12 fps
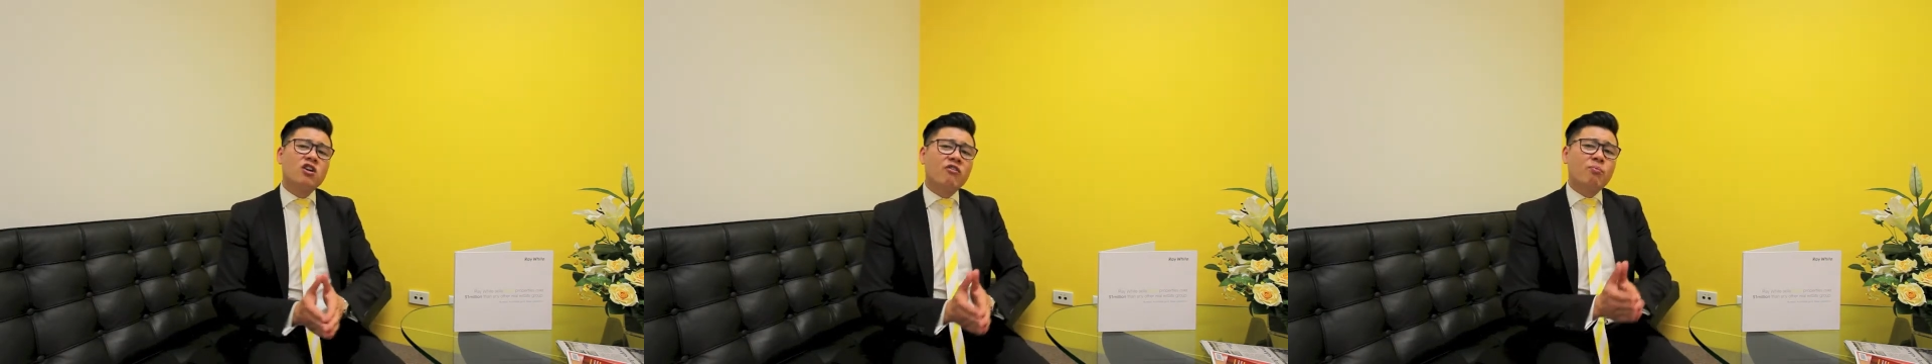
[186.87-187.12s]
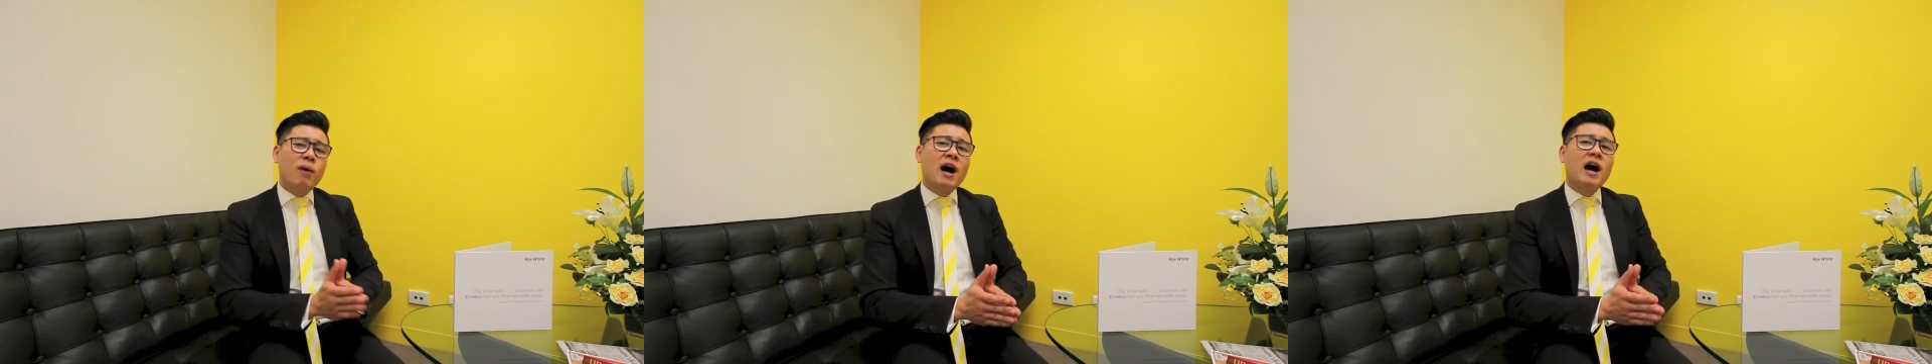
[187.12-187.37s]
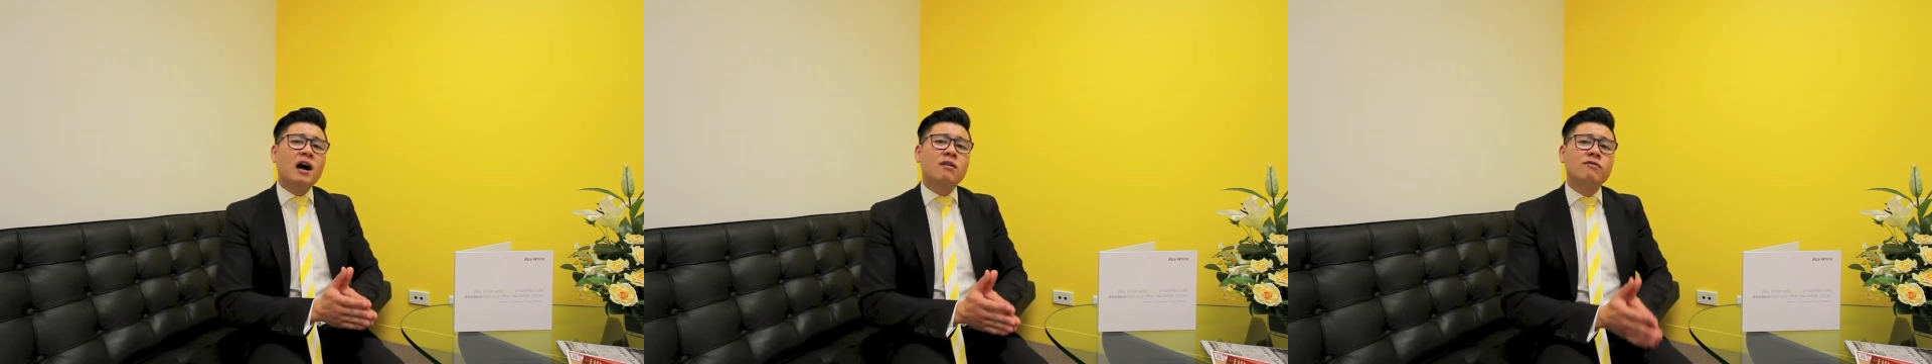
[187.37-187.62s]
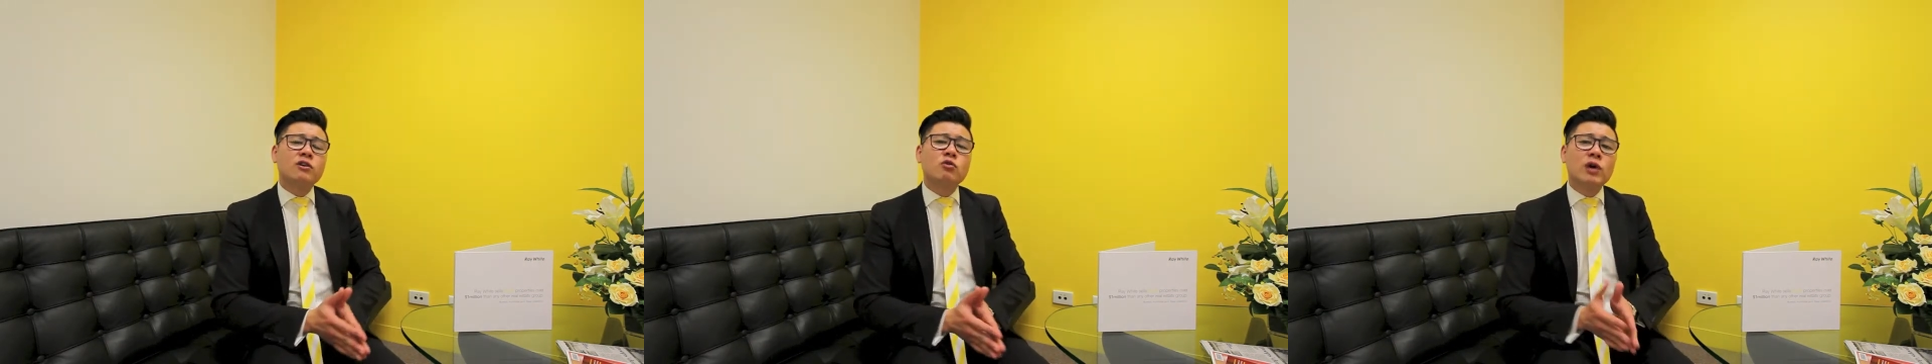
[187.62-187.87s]
of
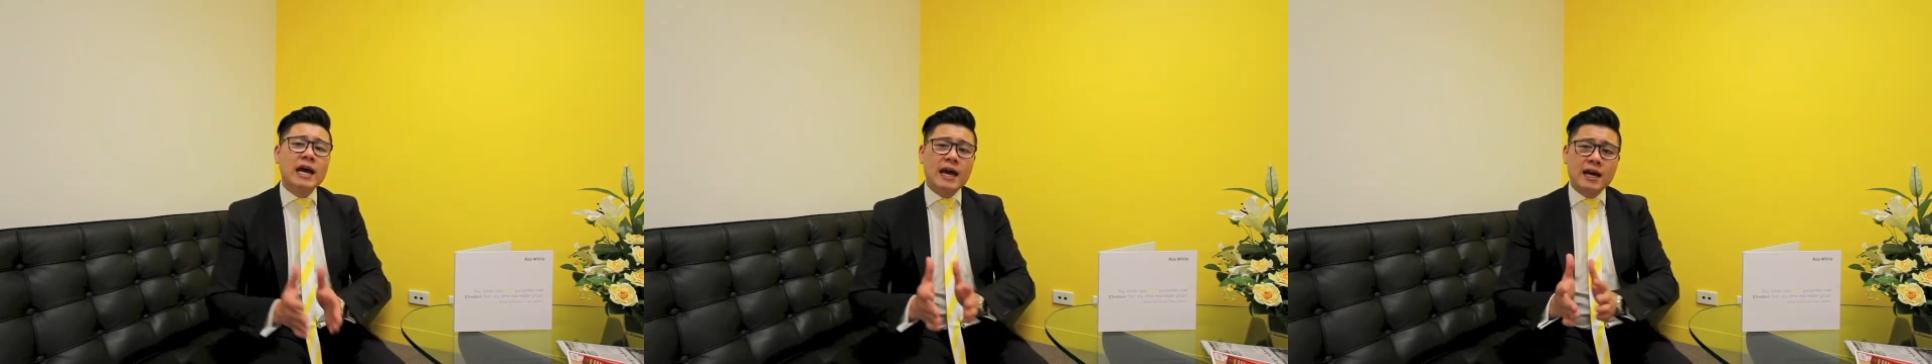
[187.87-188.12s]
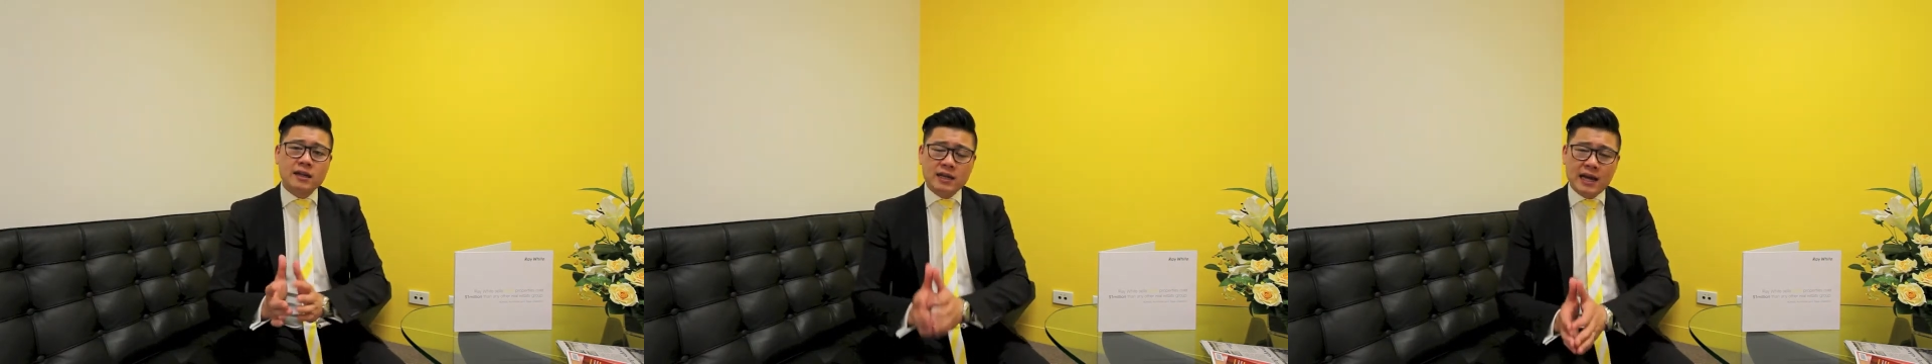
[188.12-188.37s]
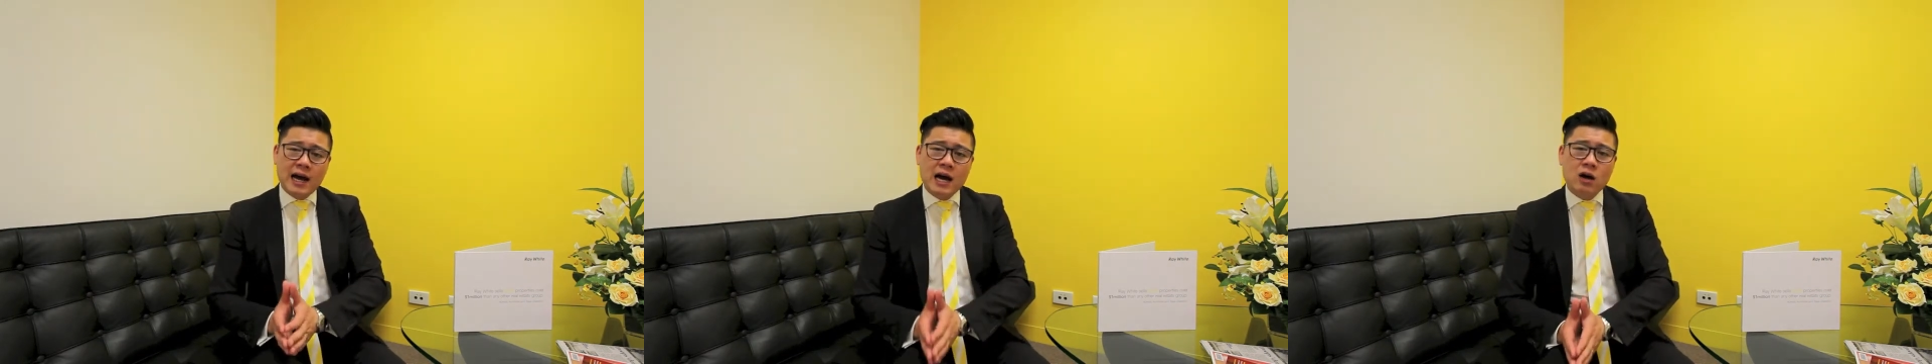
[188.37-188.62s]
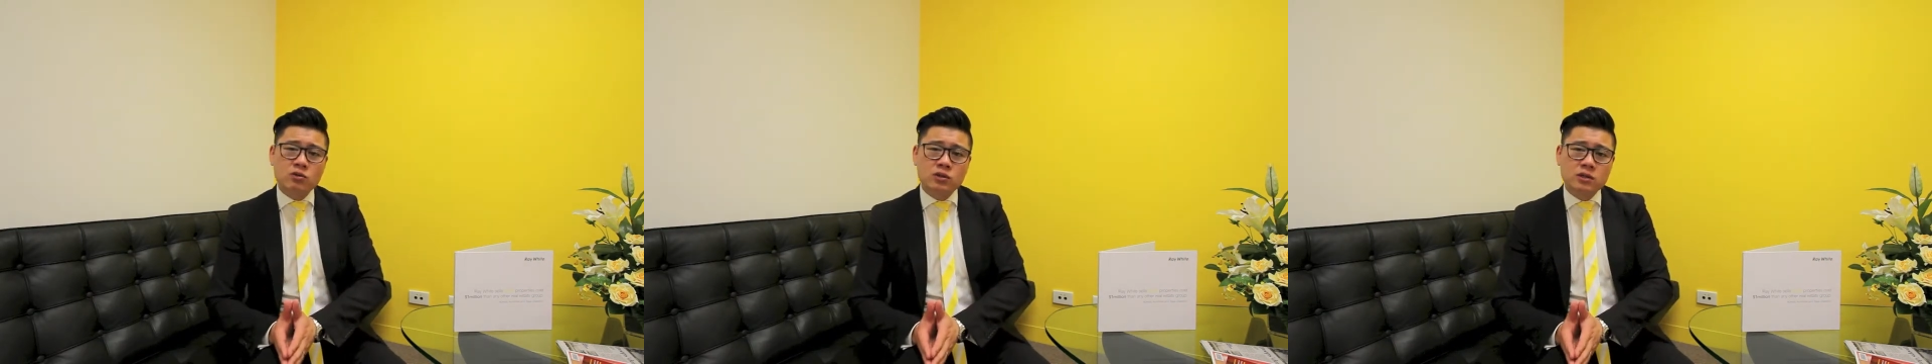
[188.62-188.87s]
Parkville and
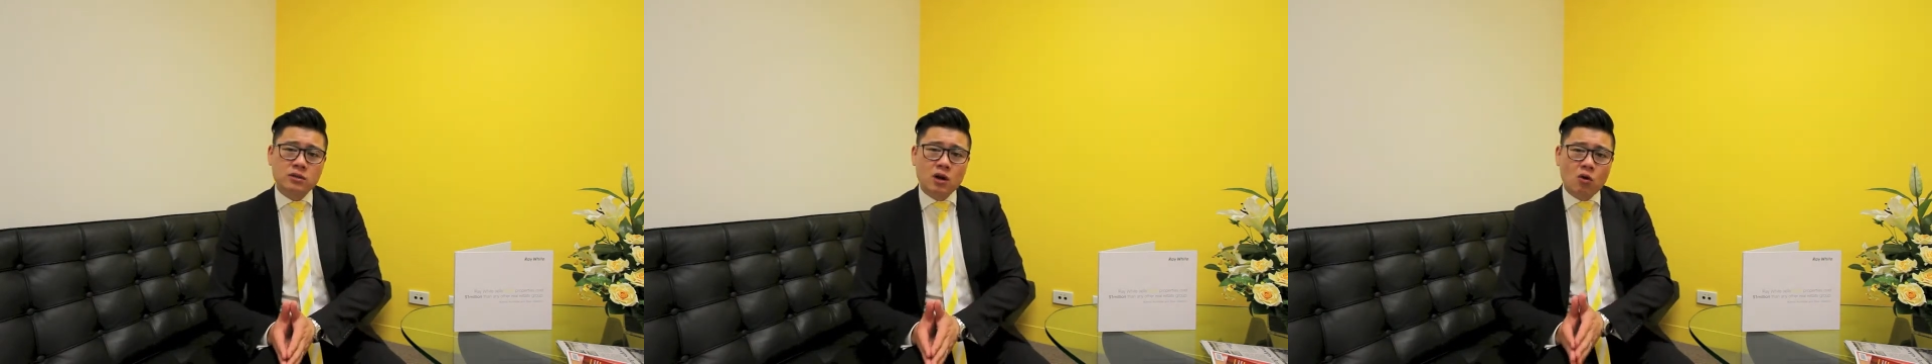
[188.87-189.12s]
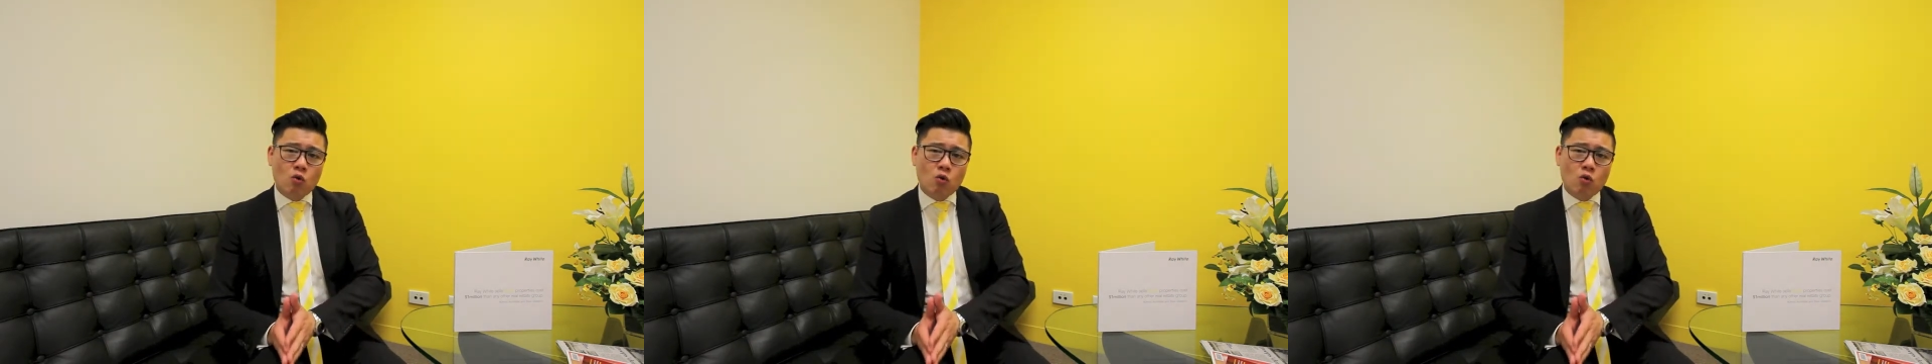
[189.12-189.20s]
Carlton,